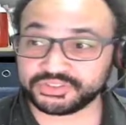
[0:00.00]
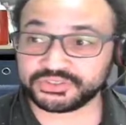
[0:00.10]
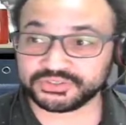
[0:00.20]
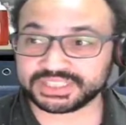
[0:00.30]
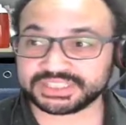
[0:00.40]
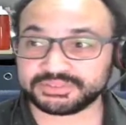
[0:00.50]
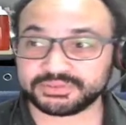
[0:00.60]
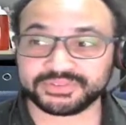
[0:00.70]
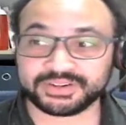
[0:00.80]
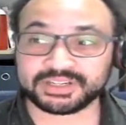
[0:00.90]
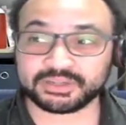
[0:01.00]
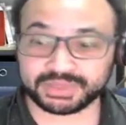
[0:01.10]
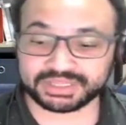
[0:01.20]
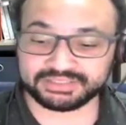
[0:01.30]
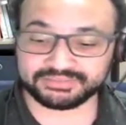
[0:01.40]
this, you will very quickly
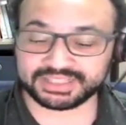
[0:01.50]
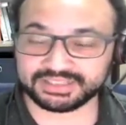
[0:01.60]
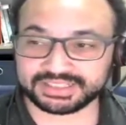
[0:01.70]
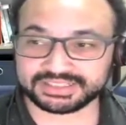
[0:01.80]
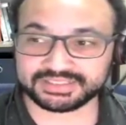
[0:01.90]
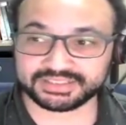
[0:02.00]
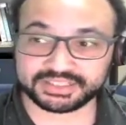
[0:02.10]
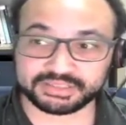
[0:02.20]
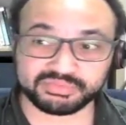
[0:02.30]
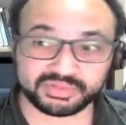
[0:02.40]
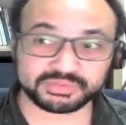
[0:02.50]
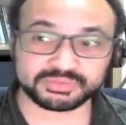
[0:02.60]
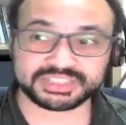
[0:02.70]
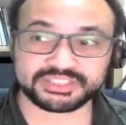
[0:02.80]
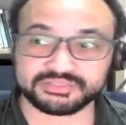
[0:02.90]
realize that you probably should
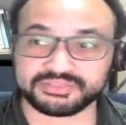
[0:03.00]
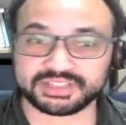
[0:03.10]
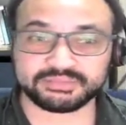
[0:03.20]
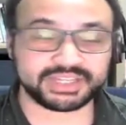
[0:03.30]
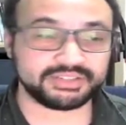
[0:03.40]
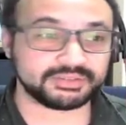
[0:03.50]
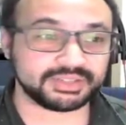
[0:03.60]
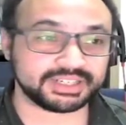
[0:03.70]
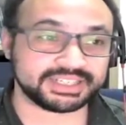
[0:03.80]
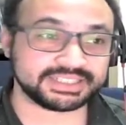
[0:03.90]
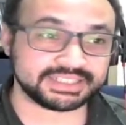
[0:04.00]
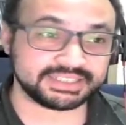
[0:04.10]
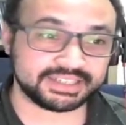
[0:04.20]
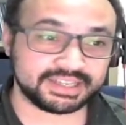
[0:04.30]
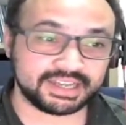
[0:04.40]
have read the manual like I did,
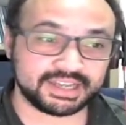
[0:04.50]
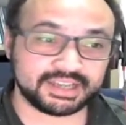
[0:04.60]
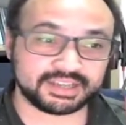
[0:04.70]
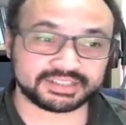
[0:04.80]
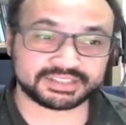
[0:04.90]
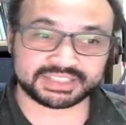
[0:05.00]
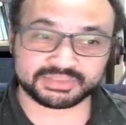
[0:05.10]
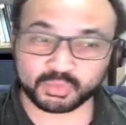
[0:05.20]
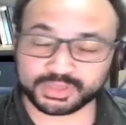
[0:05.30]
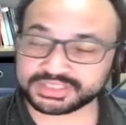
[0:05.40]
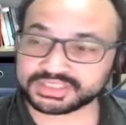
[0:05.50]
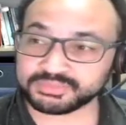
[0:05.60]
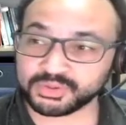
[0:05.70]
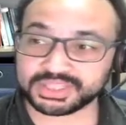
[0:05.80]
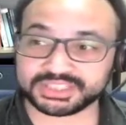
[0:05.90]
because there's one
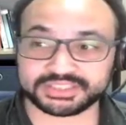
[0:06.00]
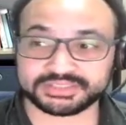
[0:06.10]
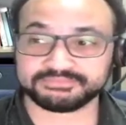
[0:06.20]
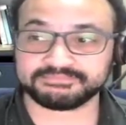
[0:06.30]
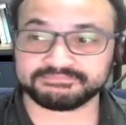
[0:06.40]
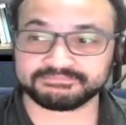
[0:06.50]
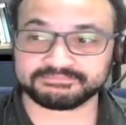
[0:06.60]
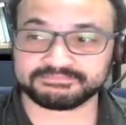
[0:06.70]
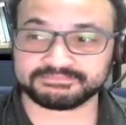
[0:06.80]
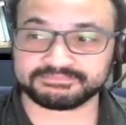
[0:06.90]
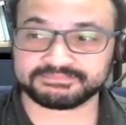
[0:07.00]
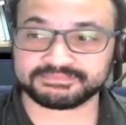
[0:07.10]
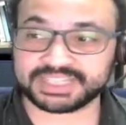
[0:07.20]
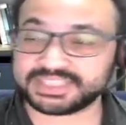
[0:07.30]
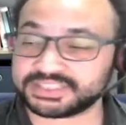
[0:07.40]
small issue.
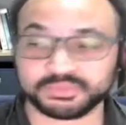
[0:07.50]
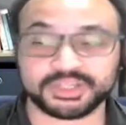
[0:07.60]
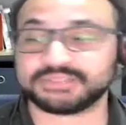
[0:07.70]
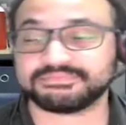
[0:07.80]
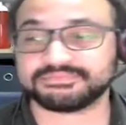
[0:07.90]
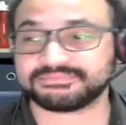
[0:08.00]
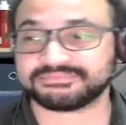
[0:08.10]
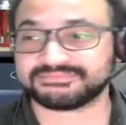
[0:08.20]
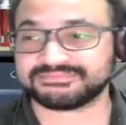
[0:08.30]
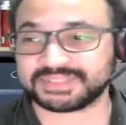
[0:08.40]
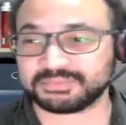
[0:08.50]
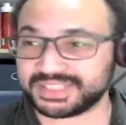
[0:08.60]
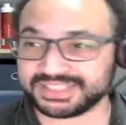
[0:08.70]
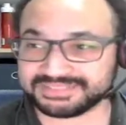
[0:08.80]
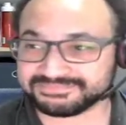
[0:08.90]
It doesn't work
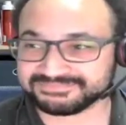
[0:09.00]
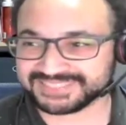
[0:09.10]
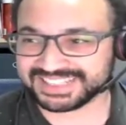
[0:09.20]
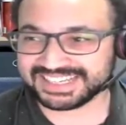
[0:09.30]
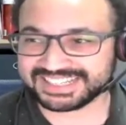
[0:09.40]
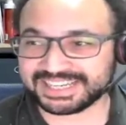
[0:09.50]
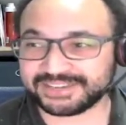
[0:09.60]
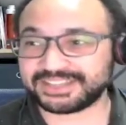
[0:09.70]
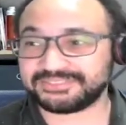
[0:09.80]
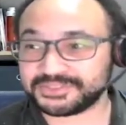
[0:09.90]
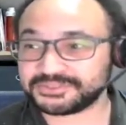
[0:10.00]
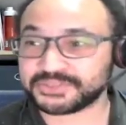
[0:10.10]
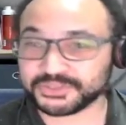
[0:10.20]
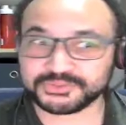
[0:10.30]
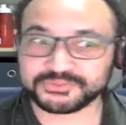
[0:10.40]
completely. Now, if you
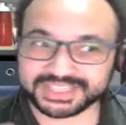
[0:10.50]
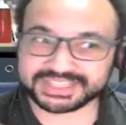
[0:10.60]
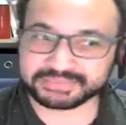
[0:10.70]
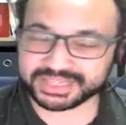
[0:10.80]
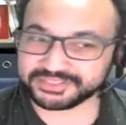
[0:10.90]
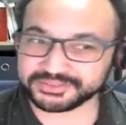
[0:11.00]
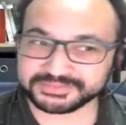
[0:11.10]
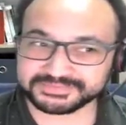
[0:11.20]
do read the manual,